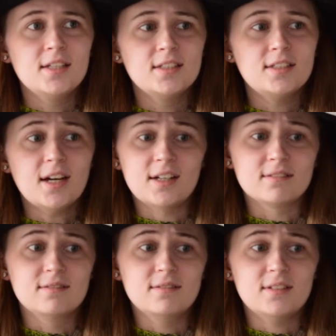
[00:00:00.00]
yeah,
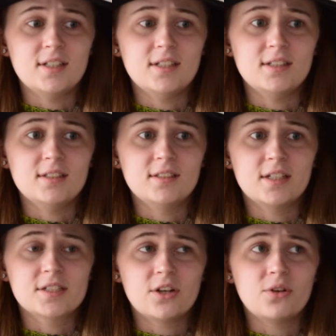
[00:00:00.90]

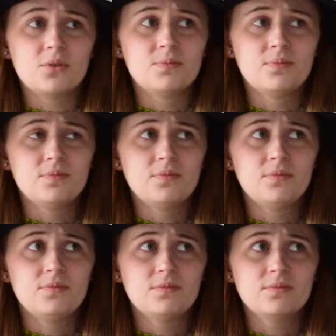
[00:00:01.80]
so
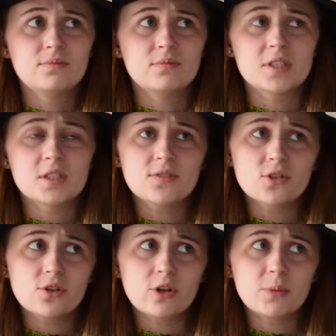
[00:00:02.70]
the sleeves
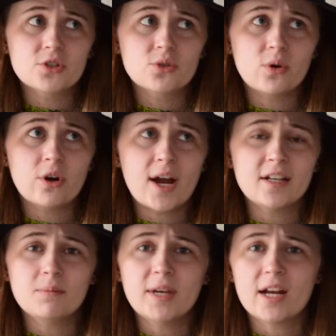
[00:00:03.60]
are a little bit shorter. I
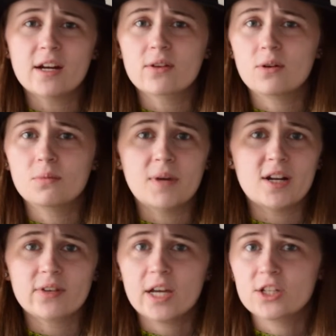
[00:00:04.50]
didn't make any other
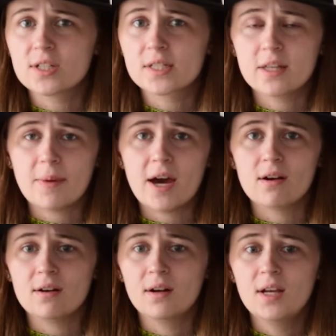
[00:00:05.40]
modifications to the
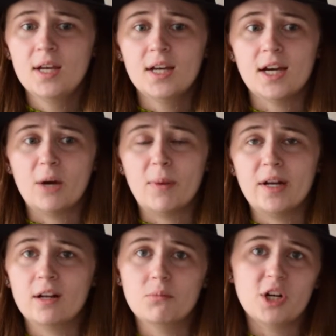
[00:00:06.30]
pattern. I
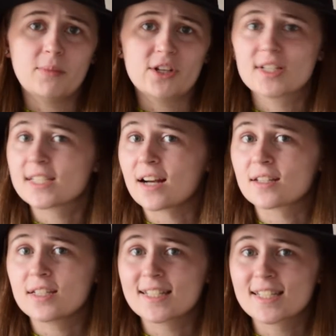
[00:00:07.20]
knit it pretty much
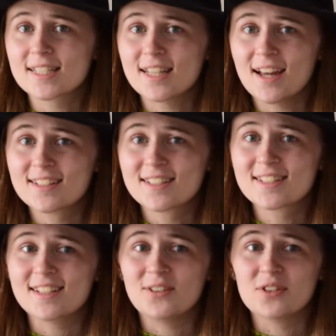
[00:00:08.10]
exactly as it
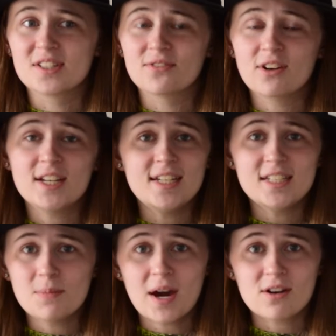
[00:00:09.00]
says. It was a very
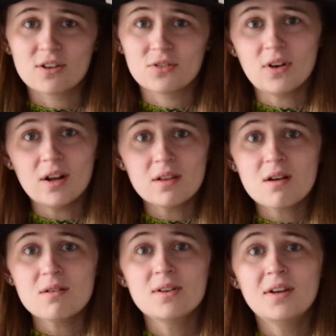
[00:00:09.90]
easy pattern to
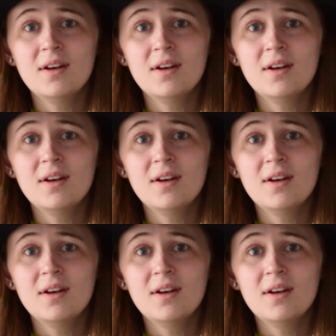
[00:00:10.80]
follow,